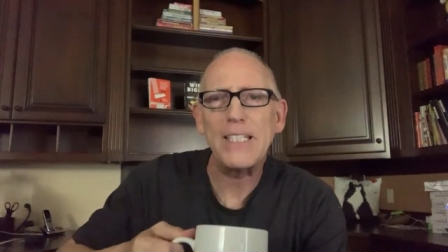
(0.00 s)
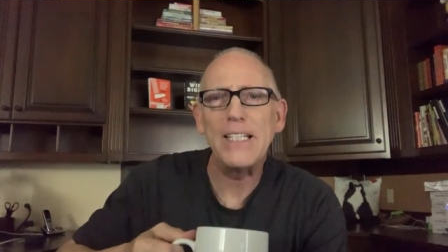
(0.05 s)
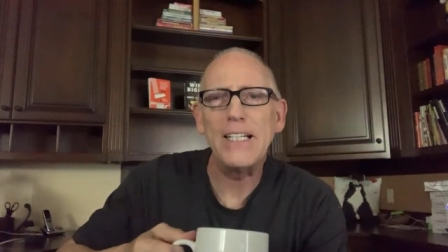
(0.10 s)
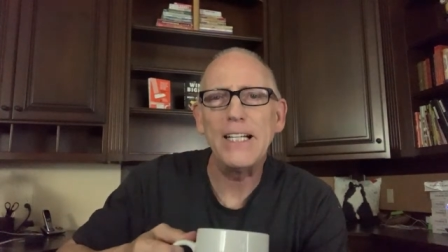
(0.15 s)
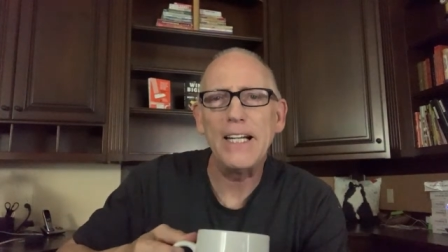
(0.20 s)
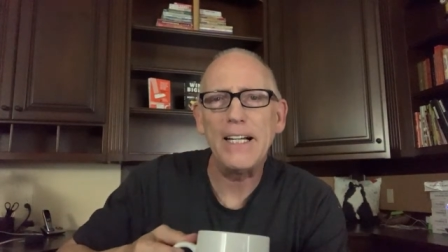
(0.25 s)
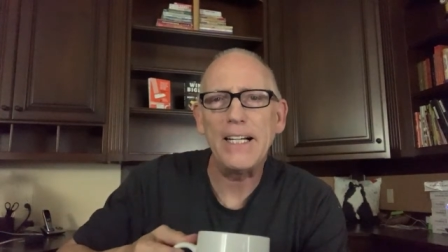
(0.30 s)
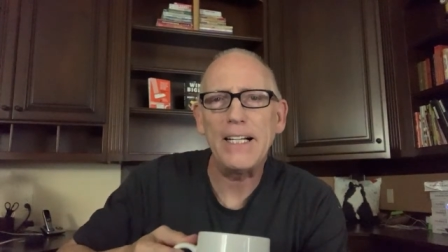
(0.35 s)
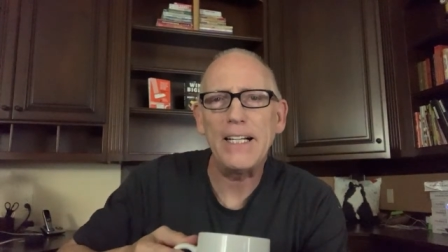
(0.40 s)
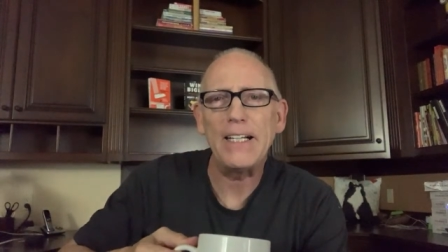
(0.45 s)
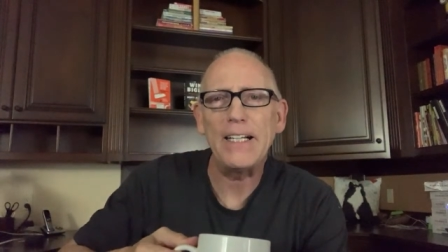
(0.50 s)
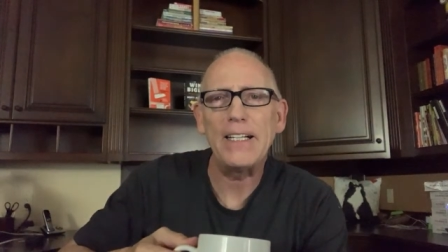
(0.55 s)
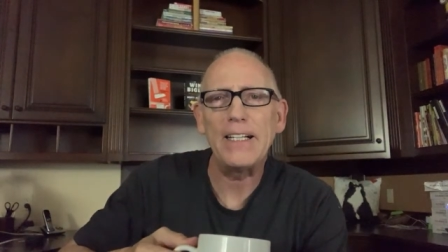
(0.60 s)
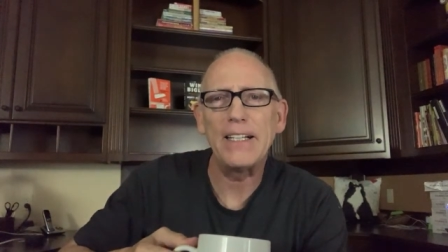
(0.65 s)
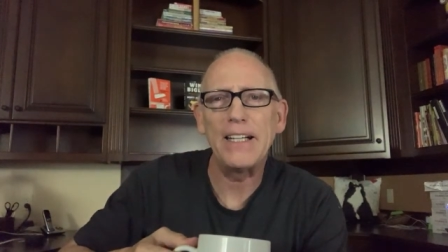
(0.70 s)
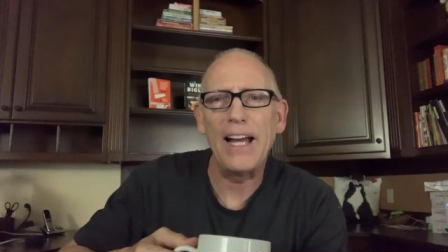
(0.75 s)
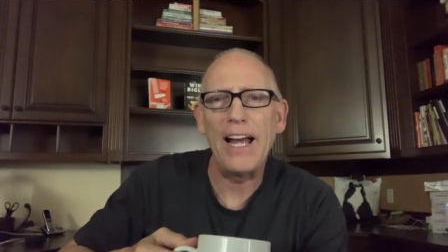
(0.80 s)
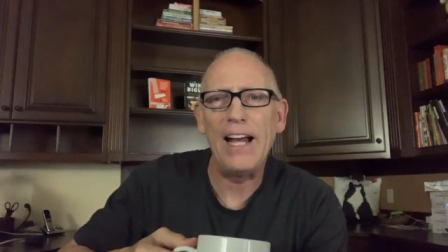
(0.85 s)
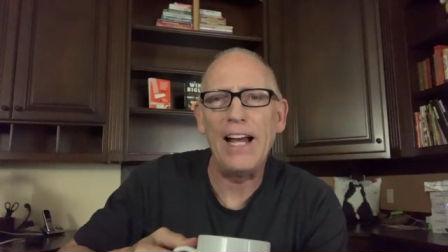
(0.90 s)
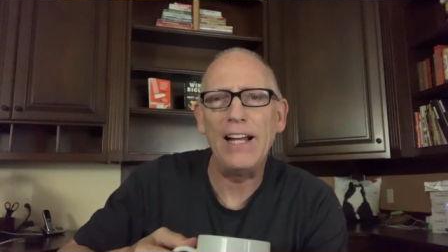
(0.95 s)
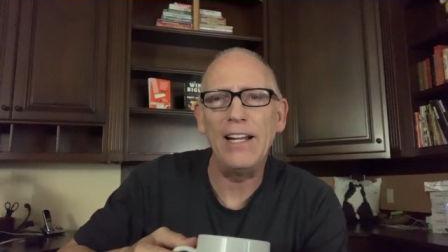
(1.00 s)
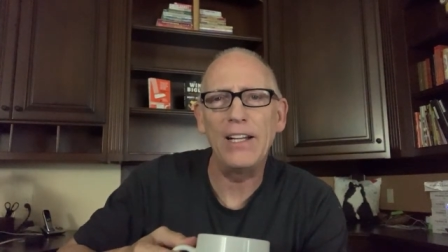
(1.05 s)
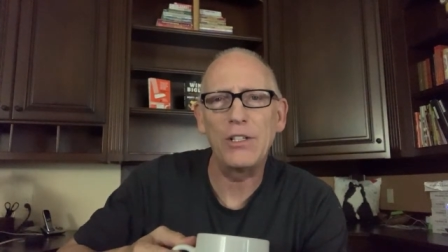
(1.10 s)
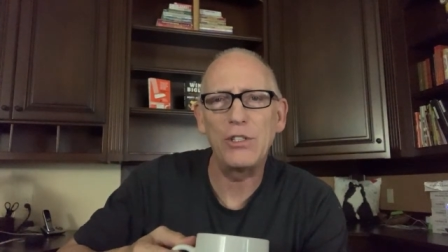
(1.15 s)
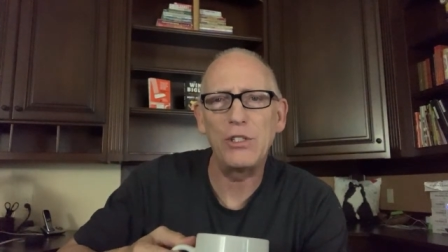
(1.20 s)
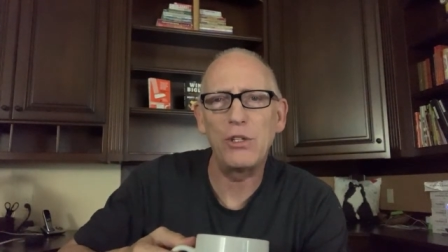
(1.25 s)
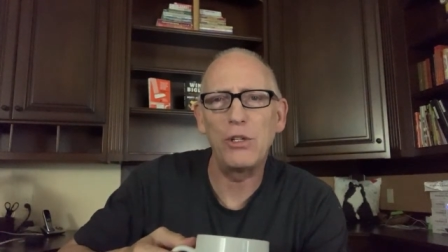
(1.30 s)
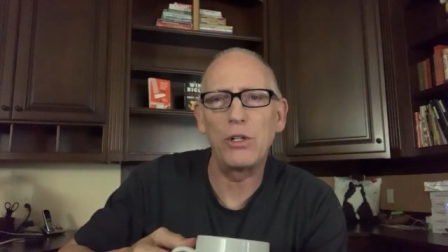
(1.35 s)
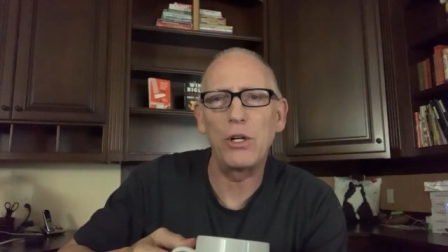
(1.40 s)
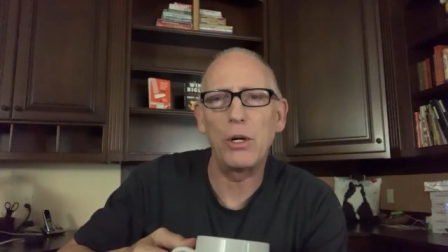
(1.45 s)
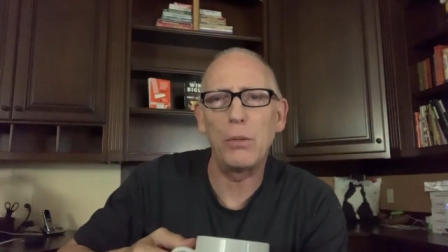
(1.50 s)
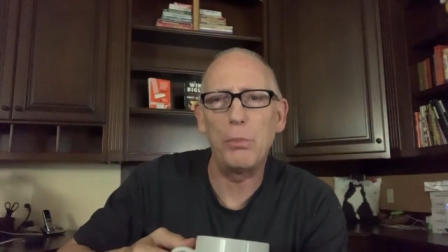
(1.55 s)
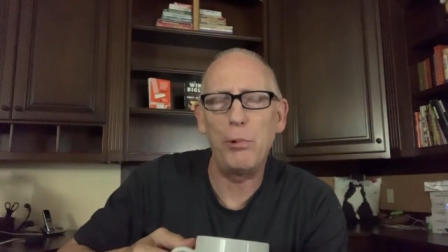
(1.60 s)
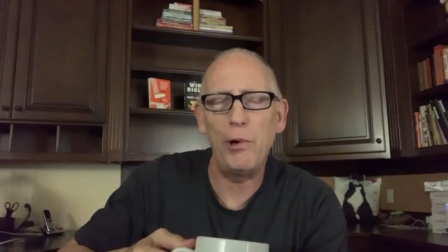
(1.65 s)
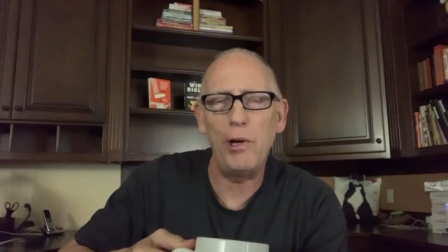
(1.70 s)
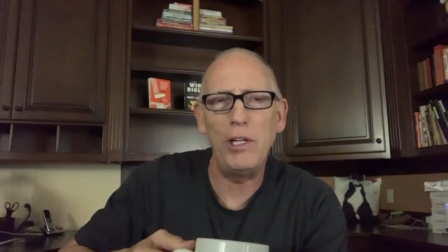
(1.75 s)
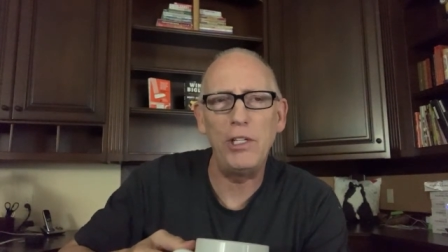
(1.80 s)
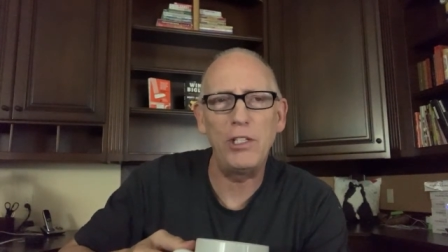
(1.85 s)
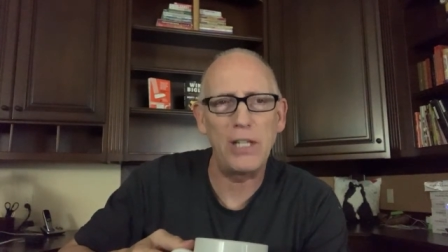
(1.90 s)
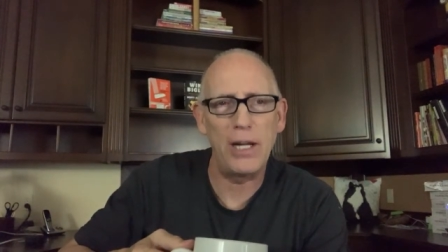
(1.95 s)
Ah, Alex took a
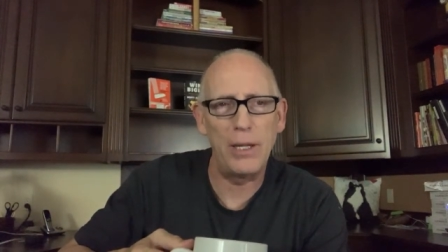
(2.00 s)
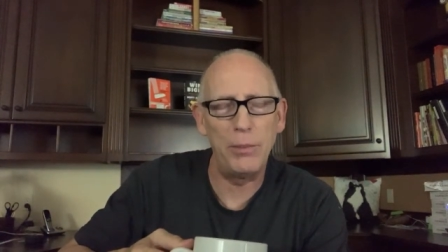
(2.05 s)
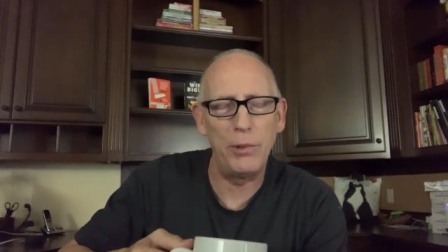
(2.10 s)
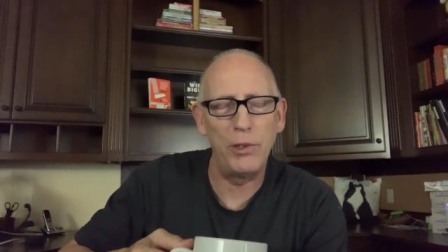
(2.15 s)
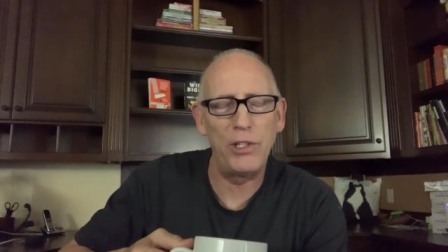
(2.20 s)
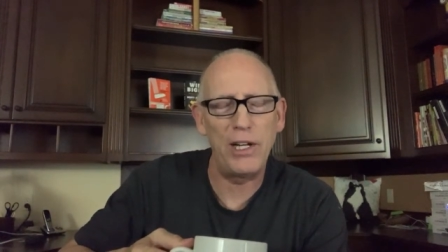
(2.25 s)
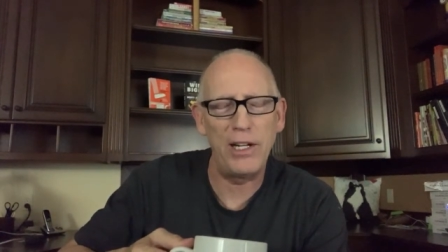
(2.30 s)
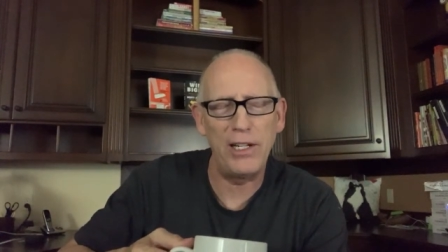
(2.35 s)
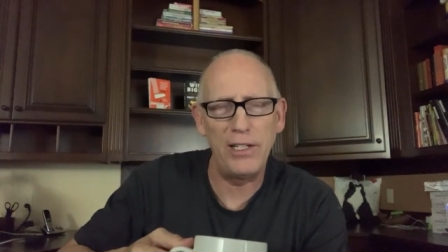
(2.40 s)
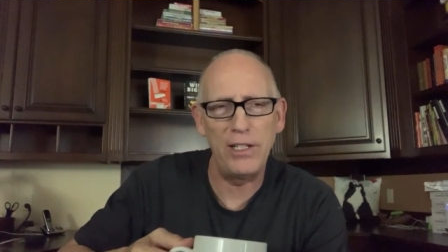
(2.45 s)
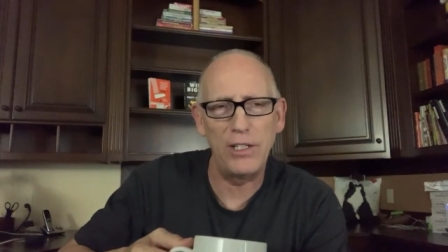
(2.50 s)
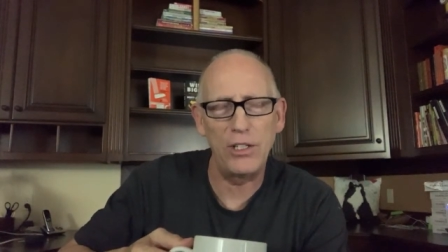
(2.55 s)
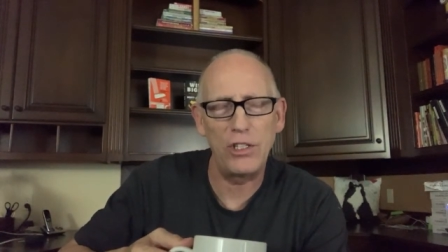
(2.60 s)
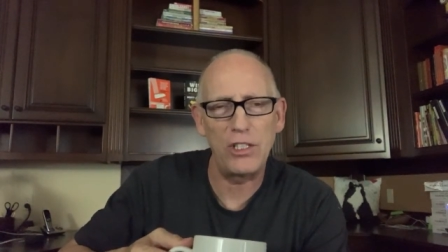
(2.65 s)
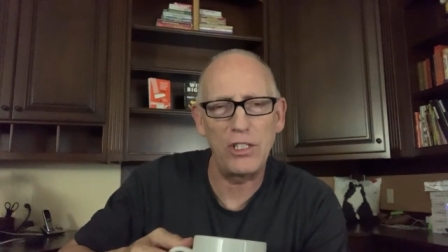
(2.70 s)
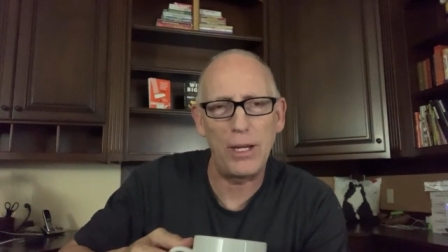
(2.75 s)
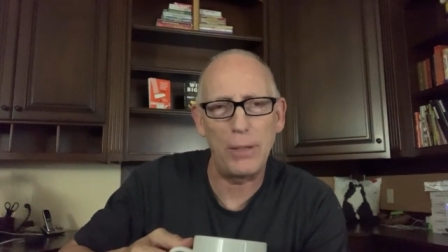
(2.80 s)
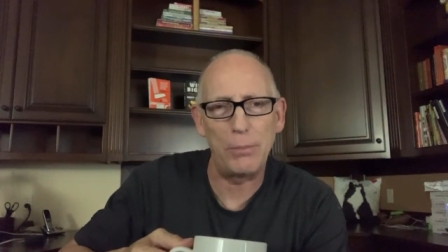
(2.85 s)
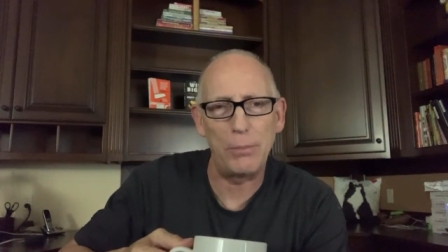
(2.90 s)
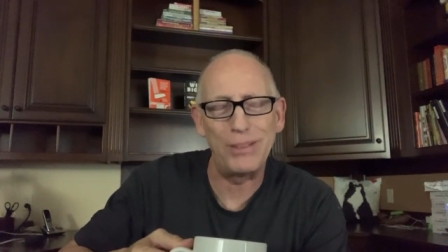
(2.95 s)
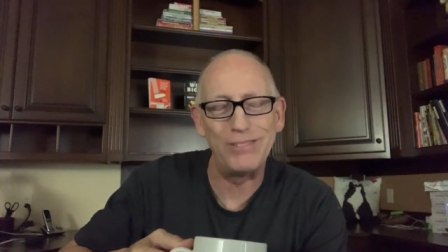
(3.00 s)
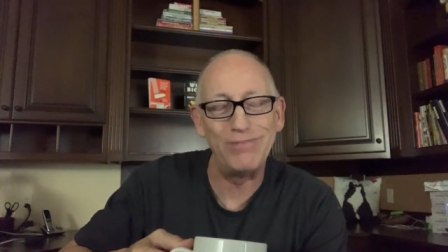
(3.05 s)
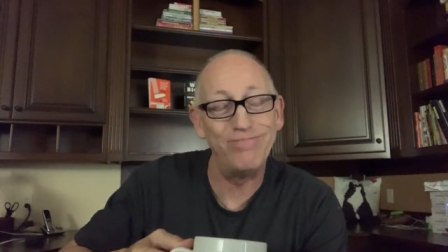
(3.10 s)
pre-simultaneous sip.